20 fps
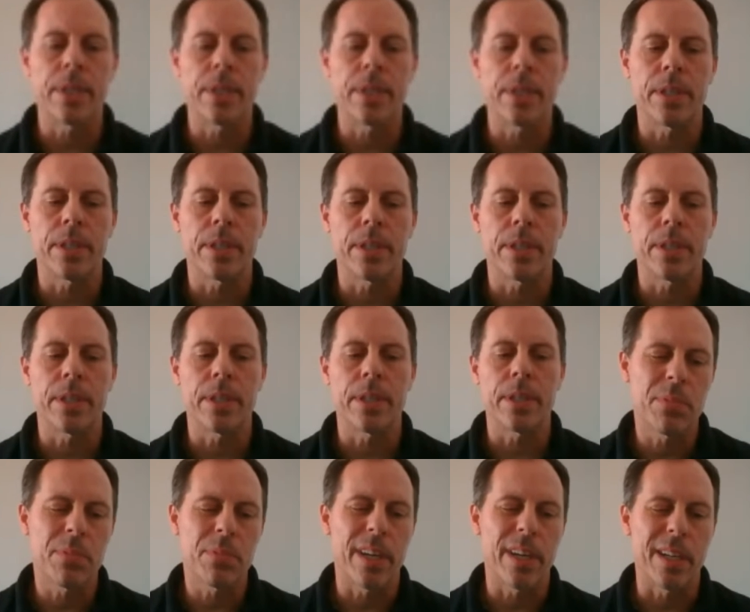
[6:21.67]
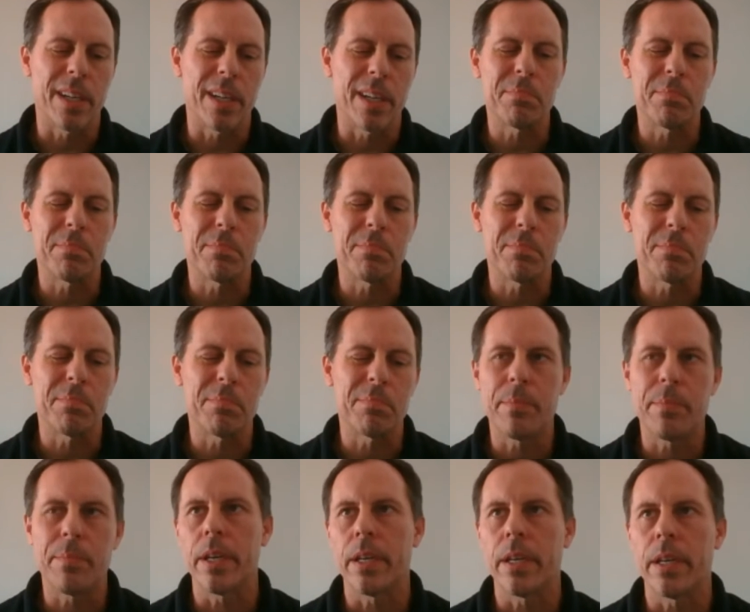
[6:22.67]
can provide a pretty
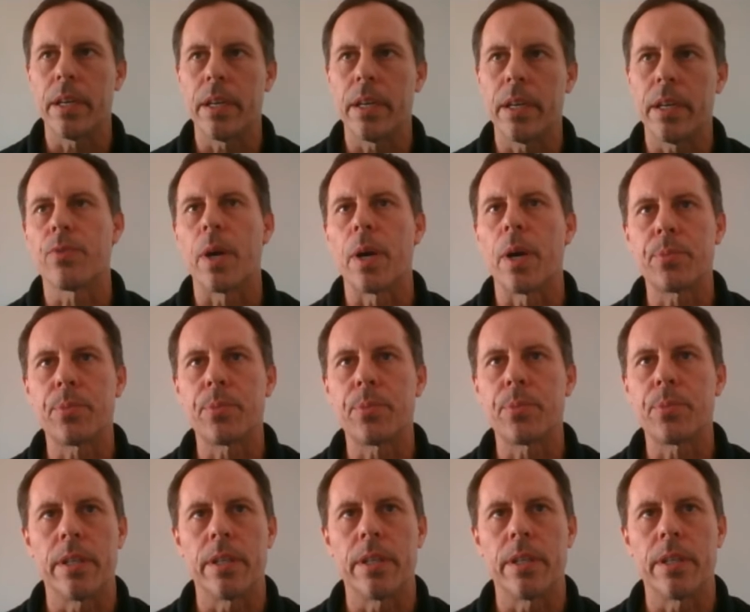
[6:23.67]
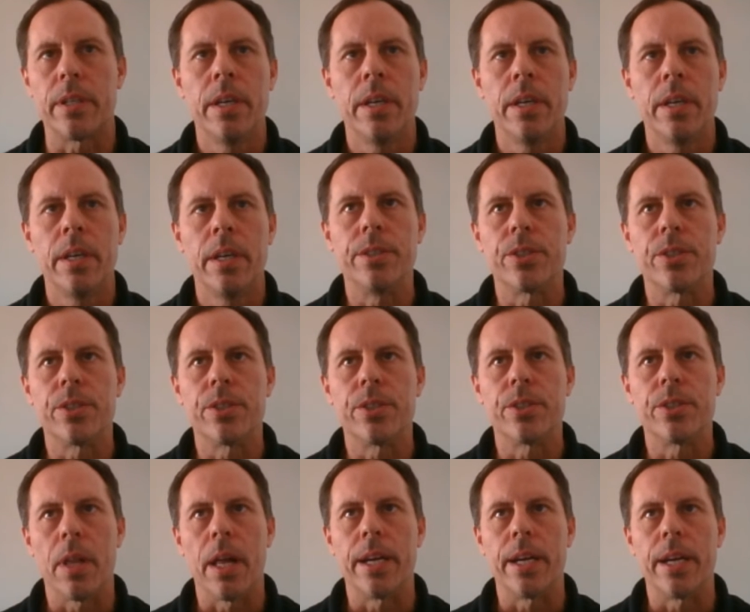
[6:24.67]
big disruption in just
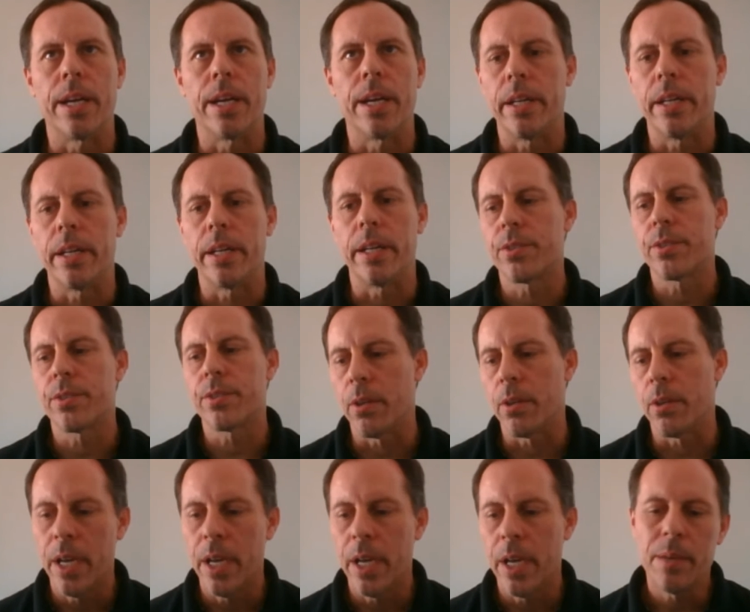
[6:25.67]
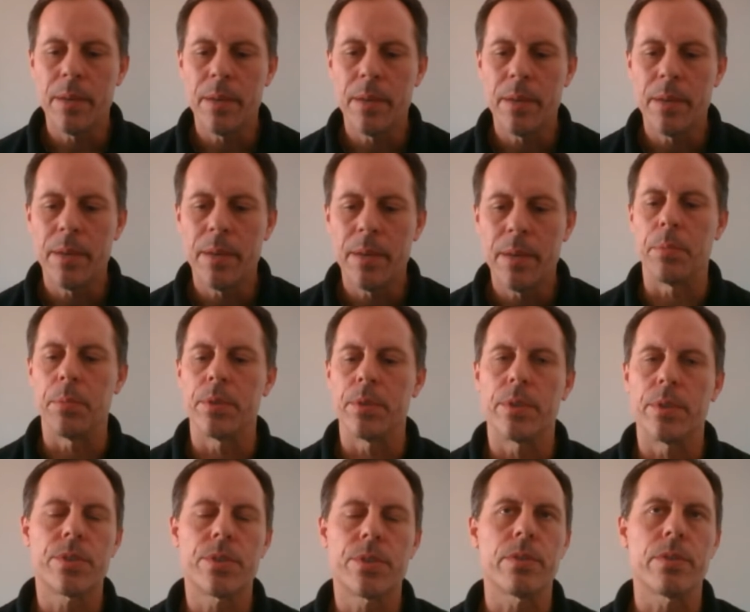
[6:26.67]
supply chain. And so being able
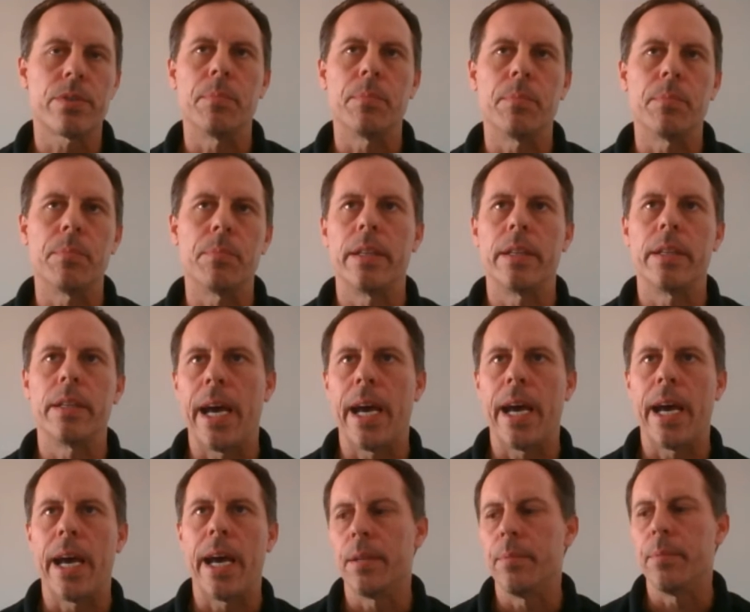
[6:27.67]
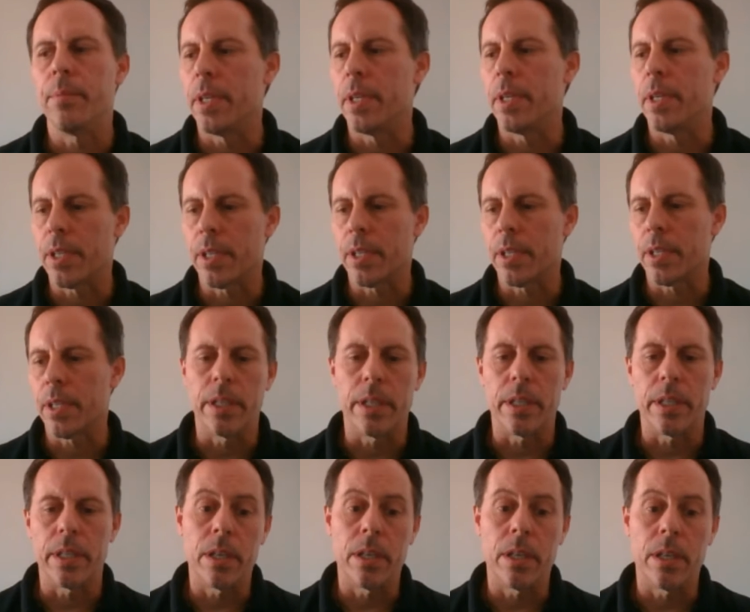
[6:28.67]
to streamline that and
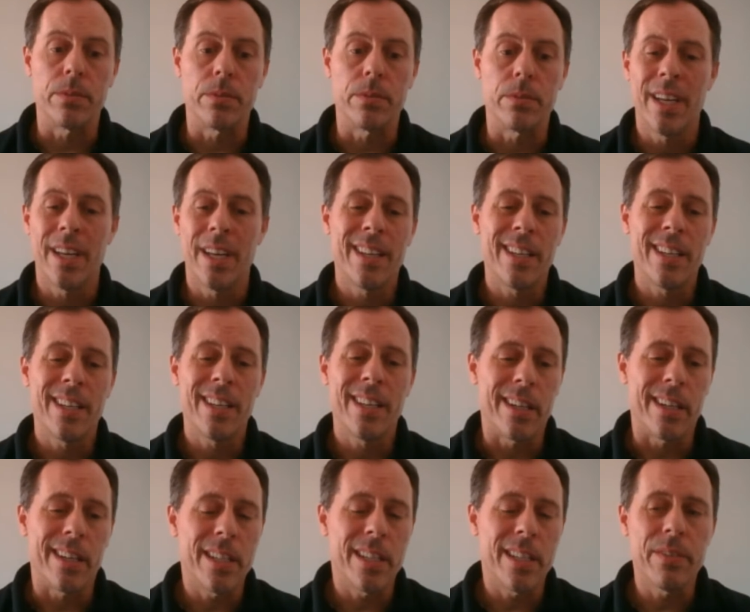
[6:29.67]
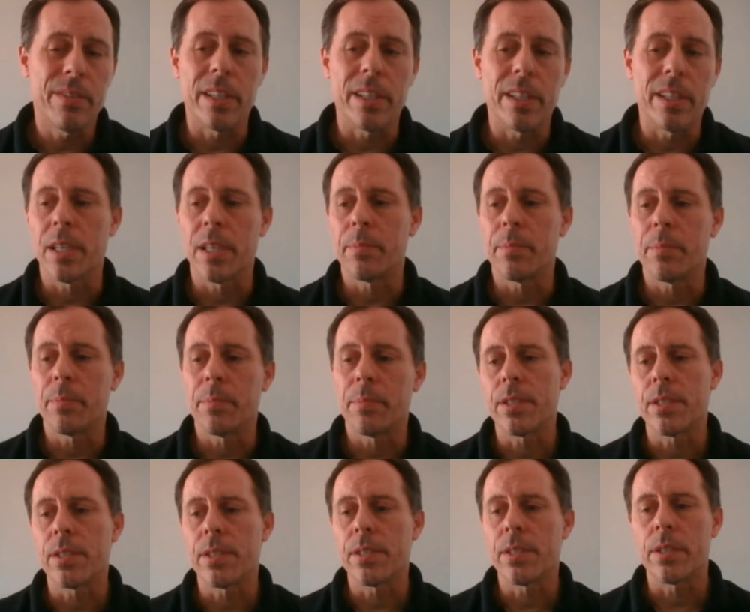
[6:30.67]
basically coat, even in some
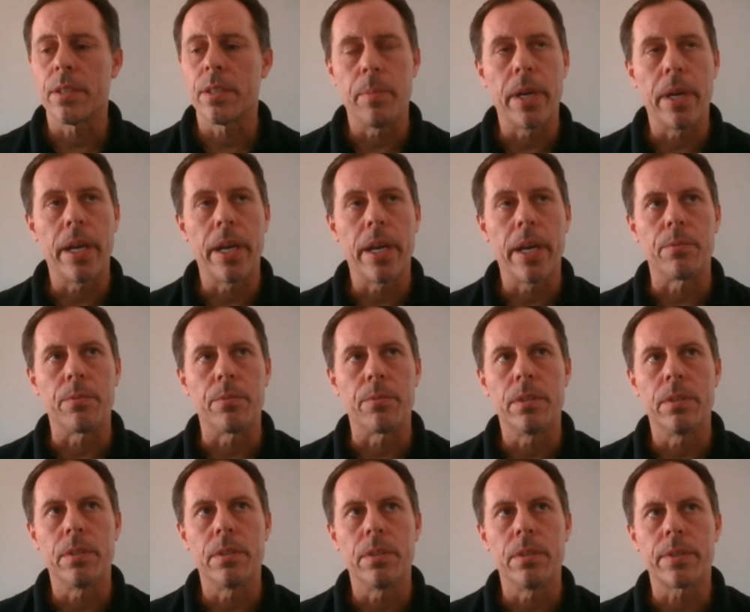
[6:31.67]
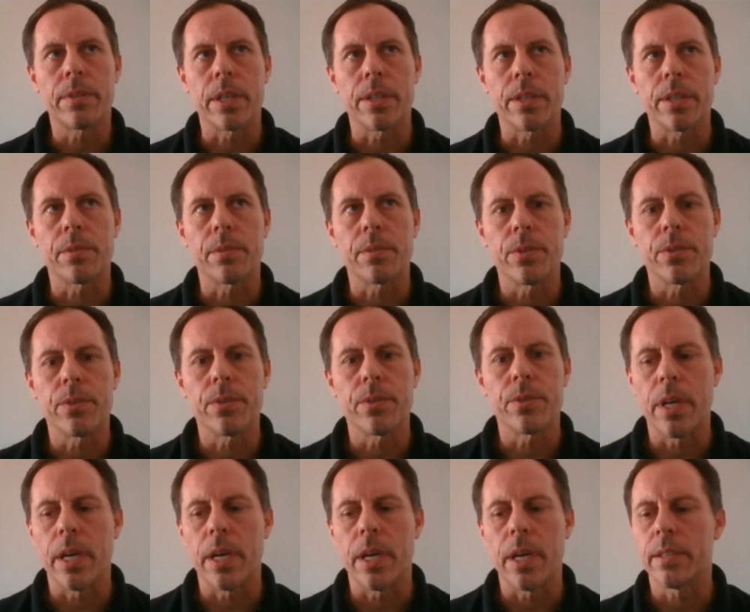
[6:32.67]
cases on demand. We do have customers
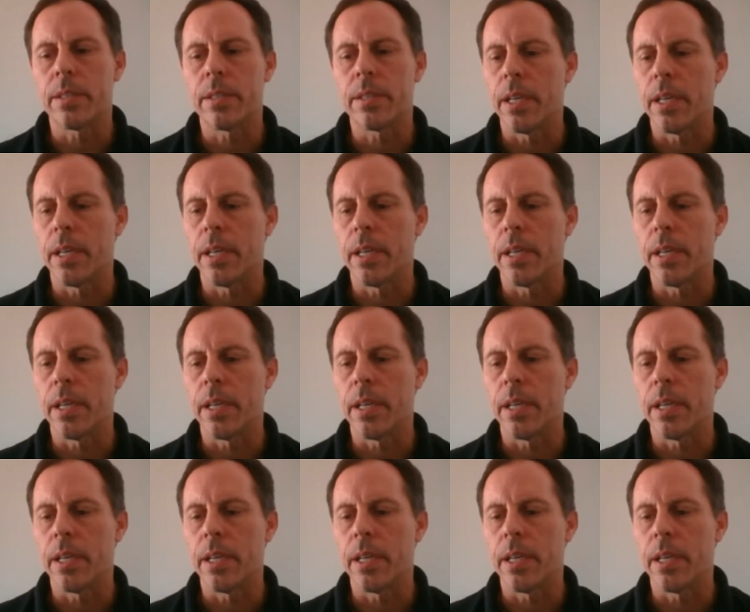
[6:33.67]
that